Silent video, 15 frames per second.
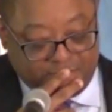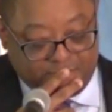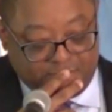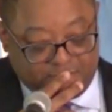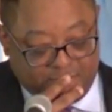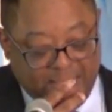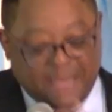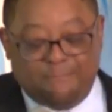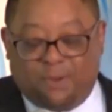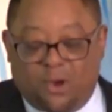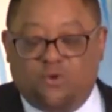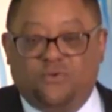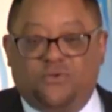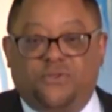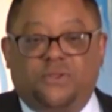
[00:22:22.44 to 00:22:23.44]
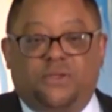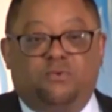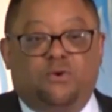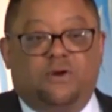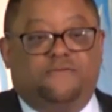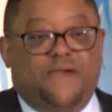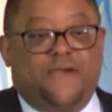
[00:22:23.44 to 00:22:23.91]
And both
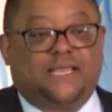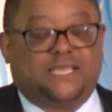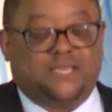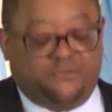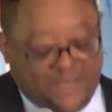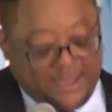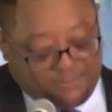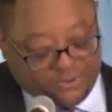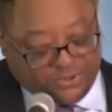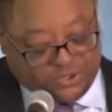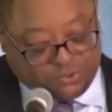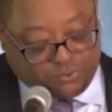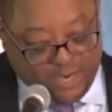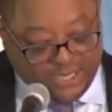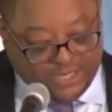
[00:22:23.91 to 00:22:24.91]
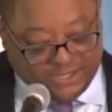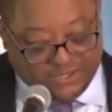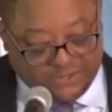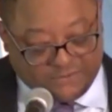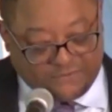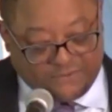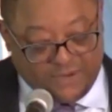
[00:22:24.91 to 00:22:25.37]
were effective and
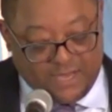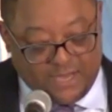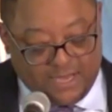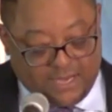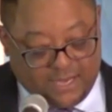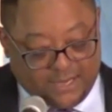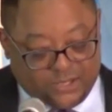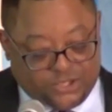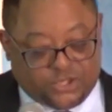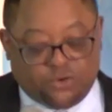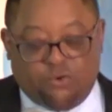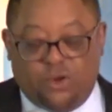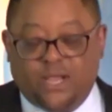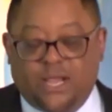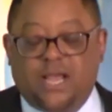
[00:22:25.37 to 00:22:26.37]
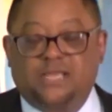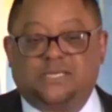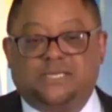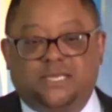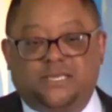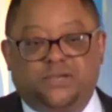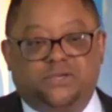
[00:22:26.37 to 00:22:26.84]
persuasive in showing us
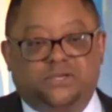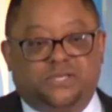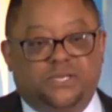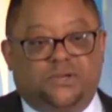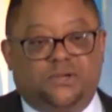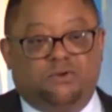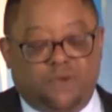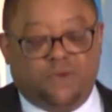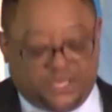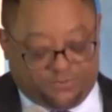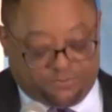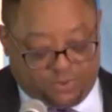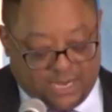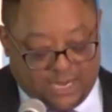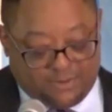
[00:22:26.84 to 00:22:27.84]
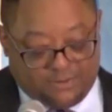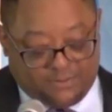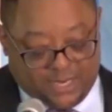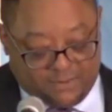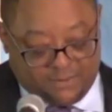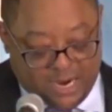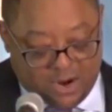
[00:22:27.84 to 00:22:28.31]
that there's still a race problem in
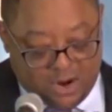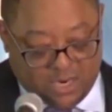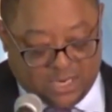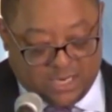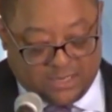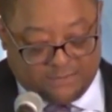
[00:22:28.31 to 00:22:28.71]
America.